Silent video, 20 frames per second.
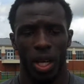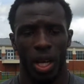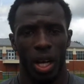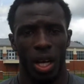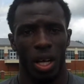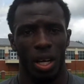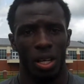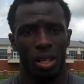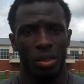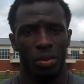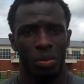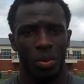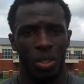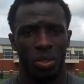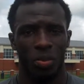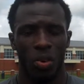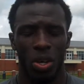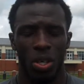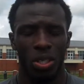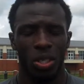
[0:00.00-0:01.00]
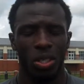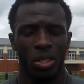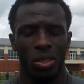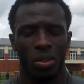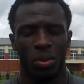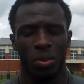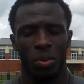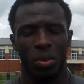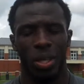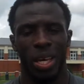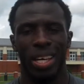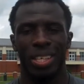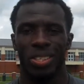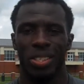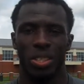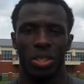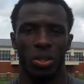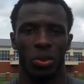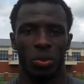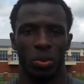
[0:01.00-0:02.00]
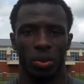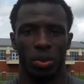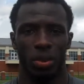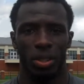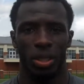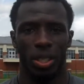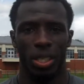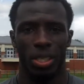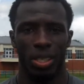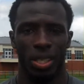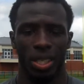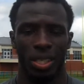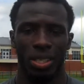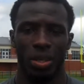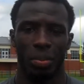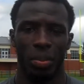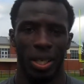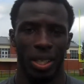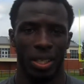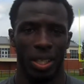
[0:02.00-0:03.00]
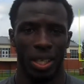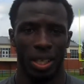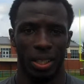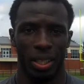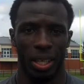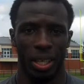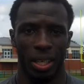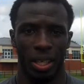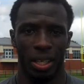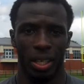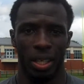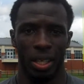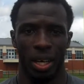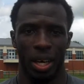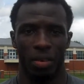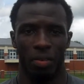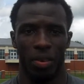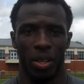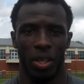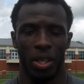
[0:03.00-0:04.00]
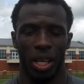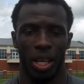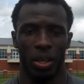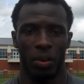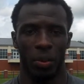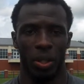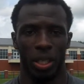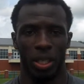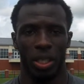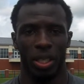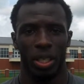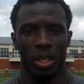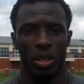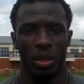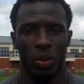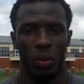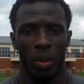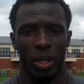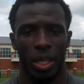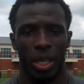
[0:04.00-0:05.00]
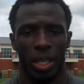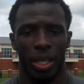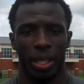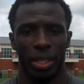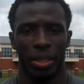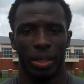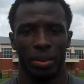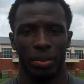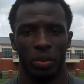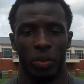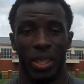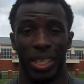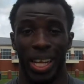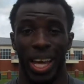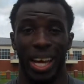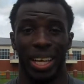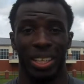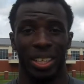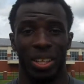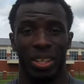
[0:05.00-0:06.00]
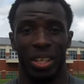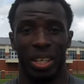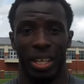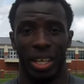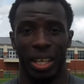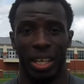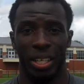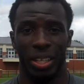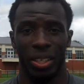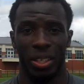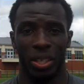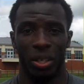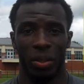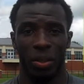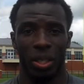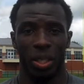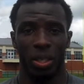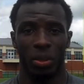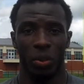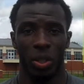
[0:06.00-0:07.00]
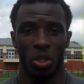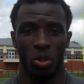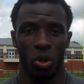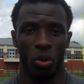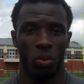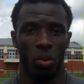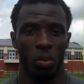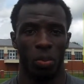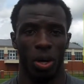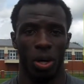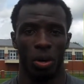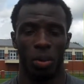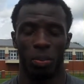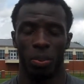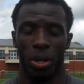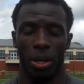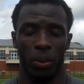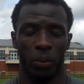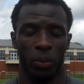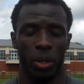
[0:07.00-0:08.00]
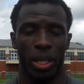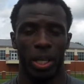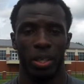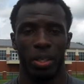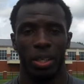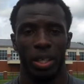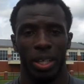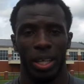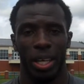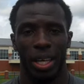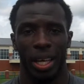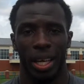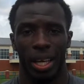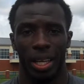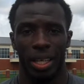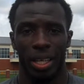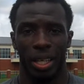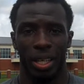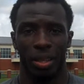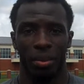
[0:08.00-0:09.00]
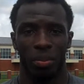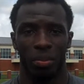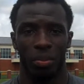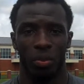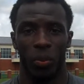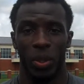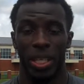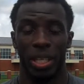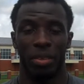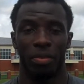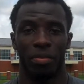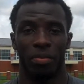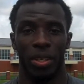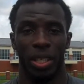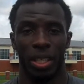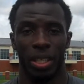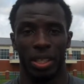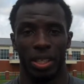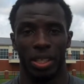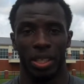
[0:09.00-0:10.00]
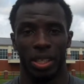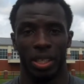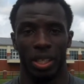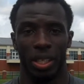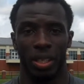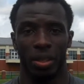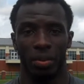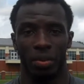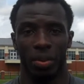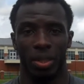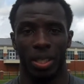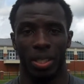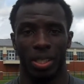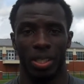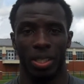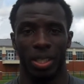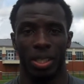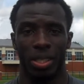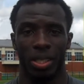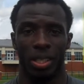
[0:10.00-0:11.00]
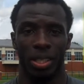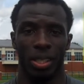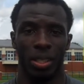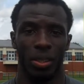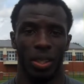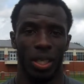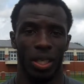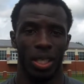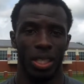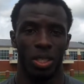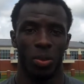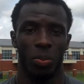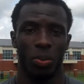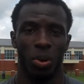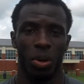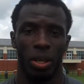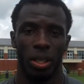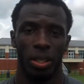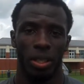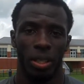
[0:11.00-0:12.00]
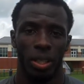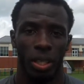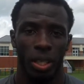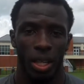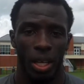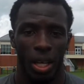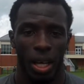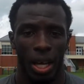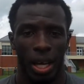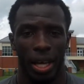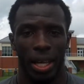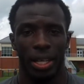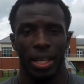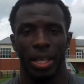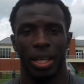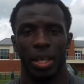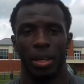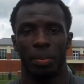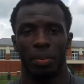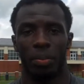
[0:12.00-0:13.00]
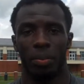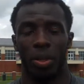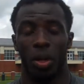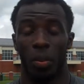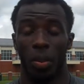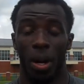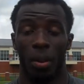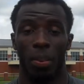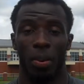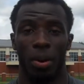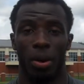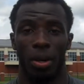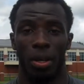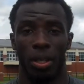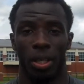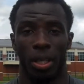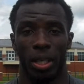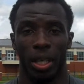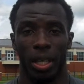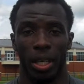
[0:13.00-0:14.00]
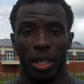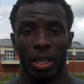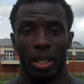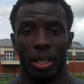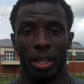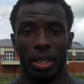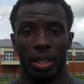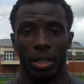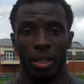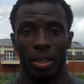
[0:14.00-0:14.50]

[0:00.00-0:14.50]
Um, as far as executing, that's that's a big thing that uh, I felt like we we uh, we lagged on today. You know, uh, we drove the ball pretty well, and um, we didn't finish, and um, that's that's a little uh, disappointing, and um, on my part, and uh,